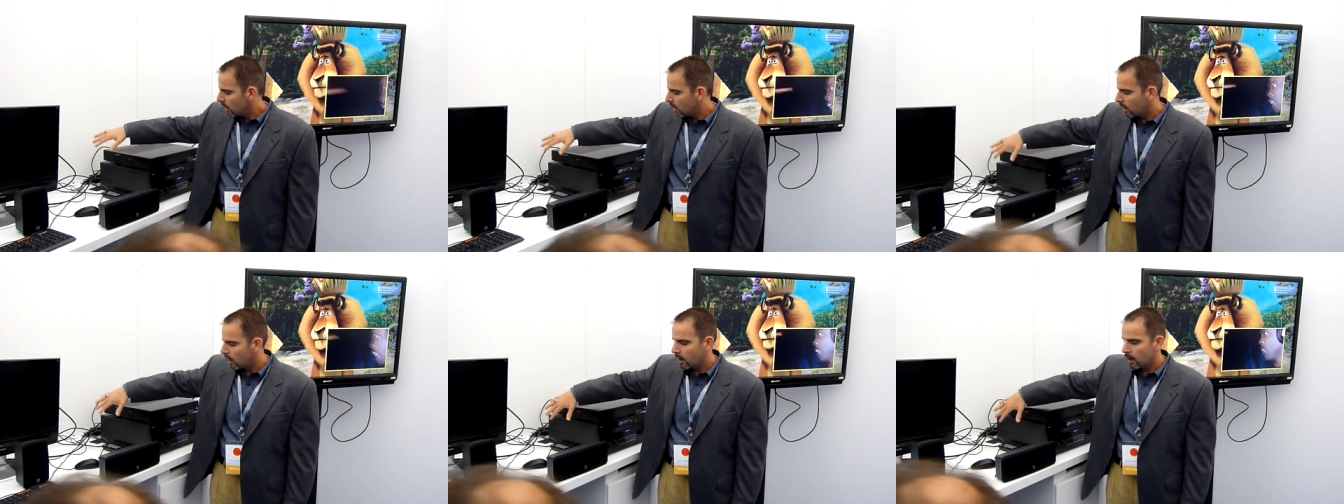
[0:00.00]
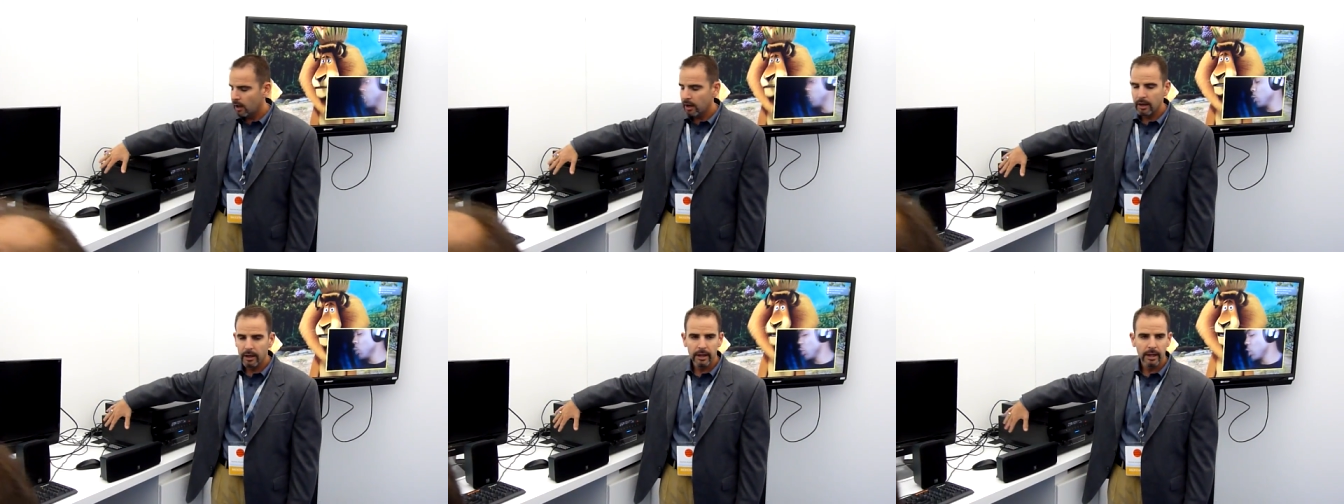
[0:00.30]

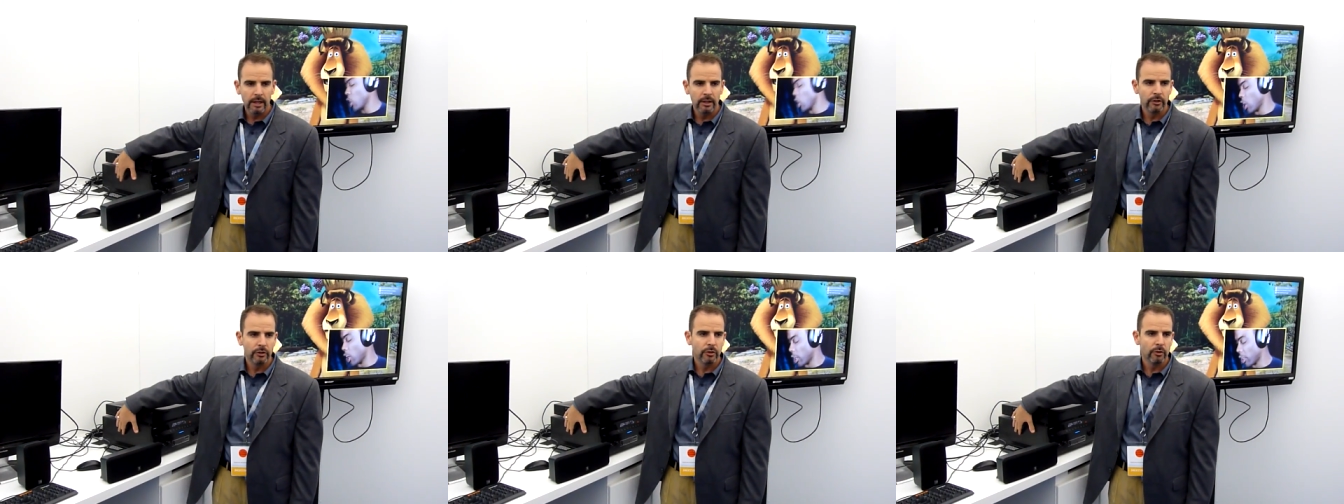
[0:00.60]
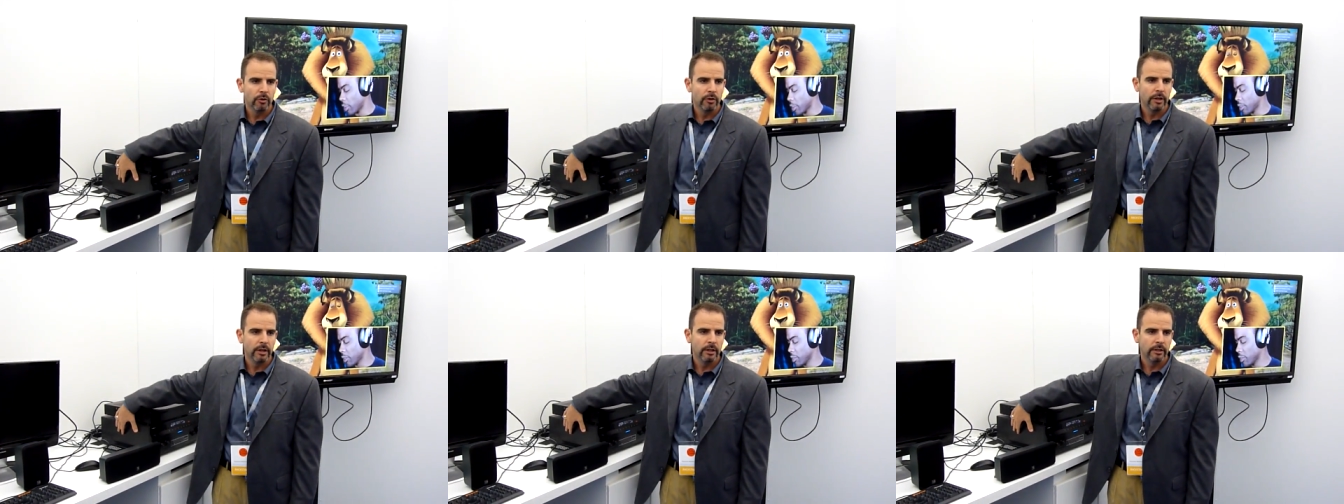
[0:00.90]
uh,
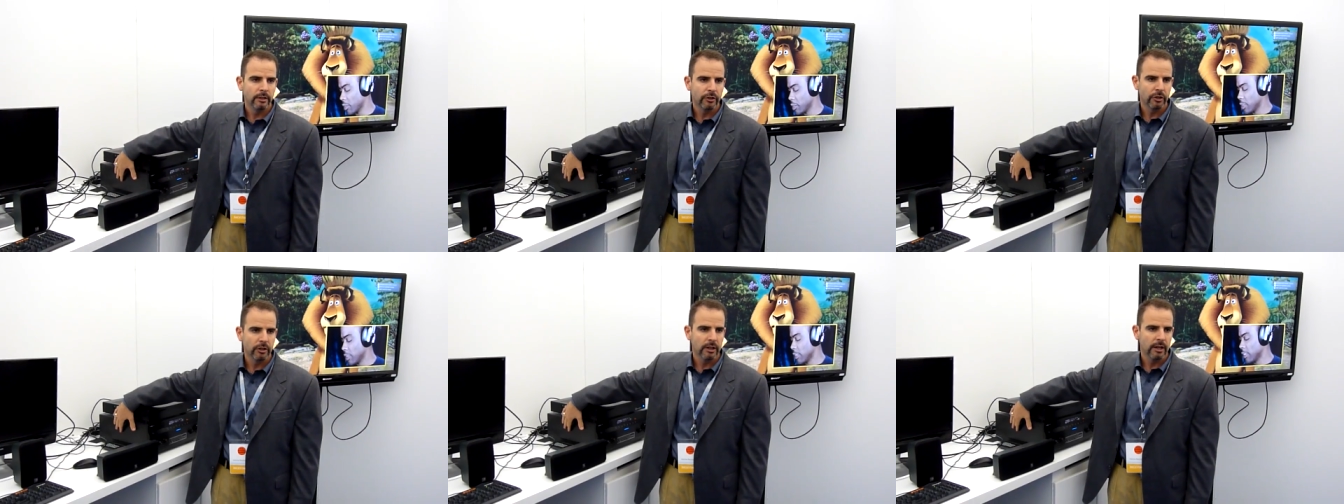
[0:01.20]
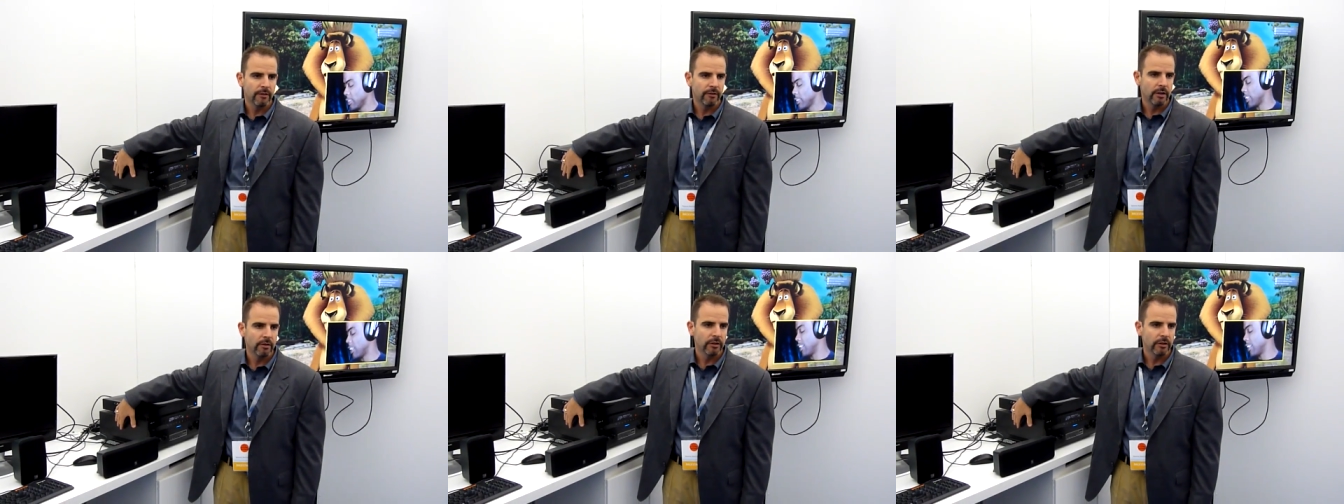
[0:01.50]
into the digital AV